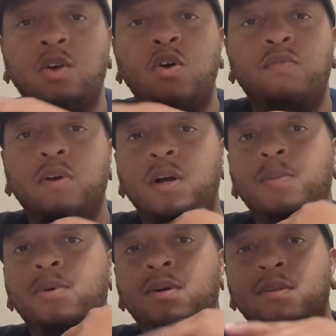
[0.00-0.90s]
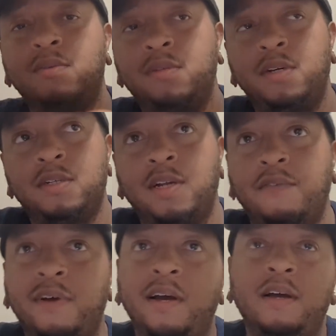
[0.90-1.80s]
to go over a couple other things that
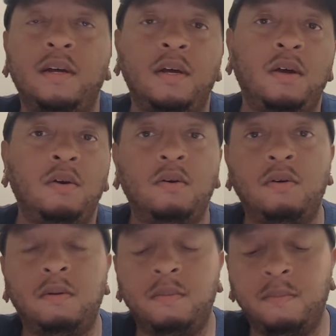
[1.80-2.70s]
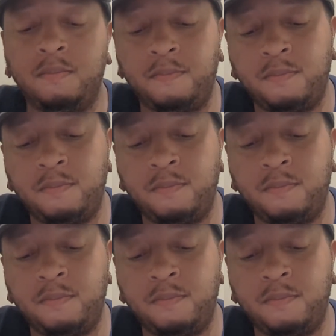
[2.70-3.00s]
I've got over